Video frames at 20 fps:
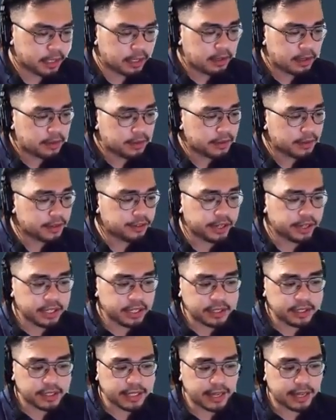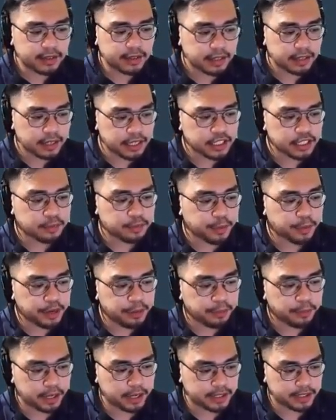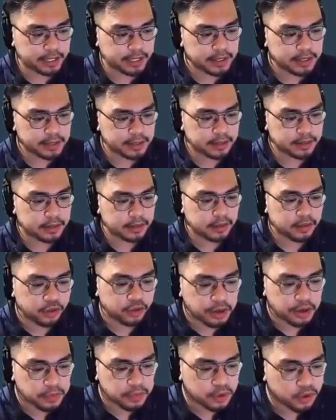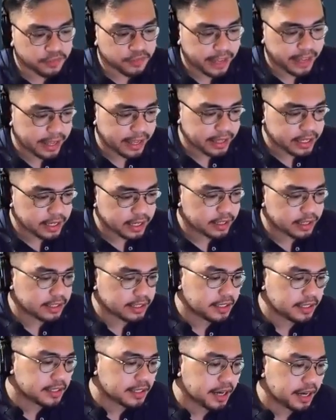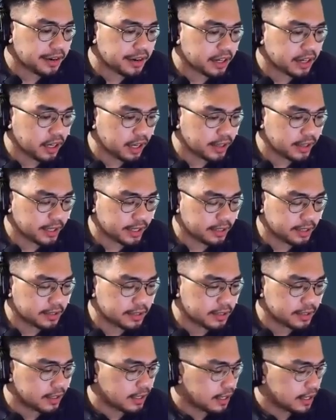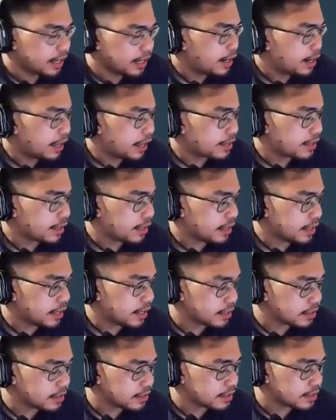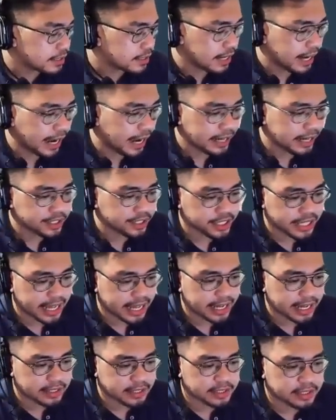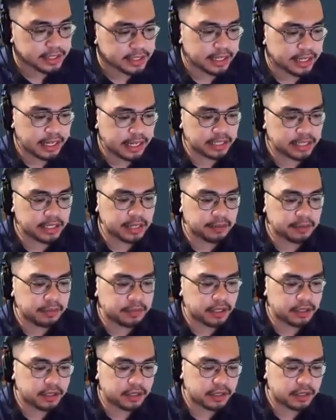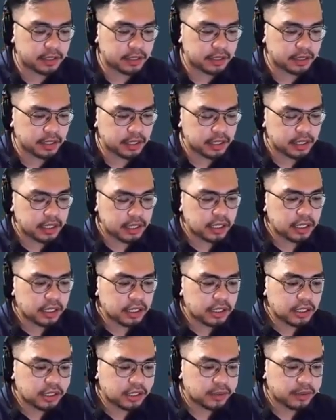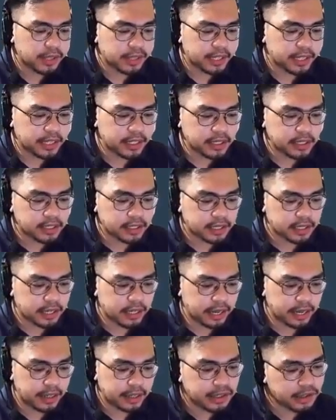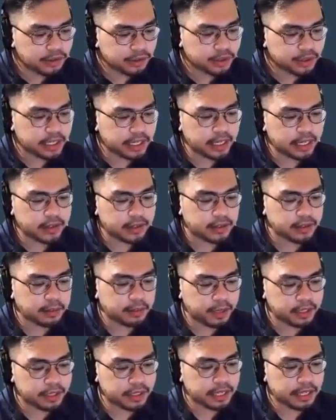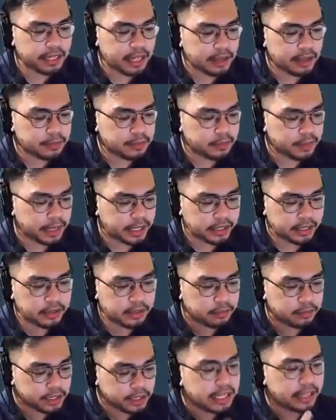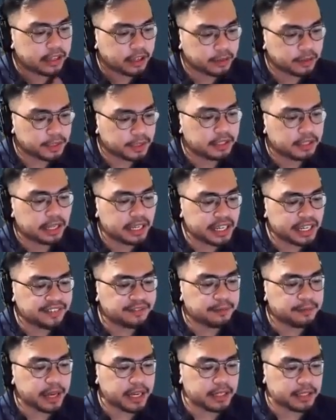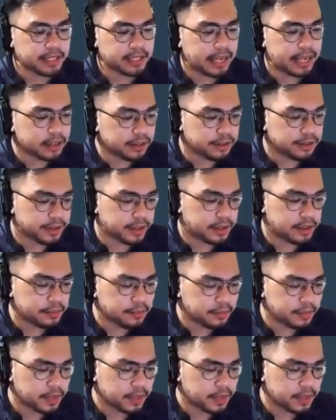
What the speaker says: The training set is pre-processed to remove any unnecessary contents like the links, hashtags, and symbols. So with this, and using the multinomial naive Bayes algorithm,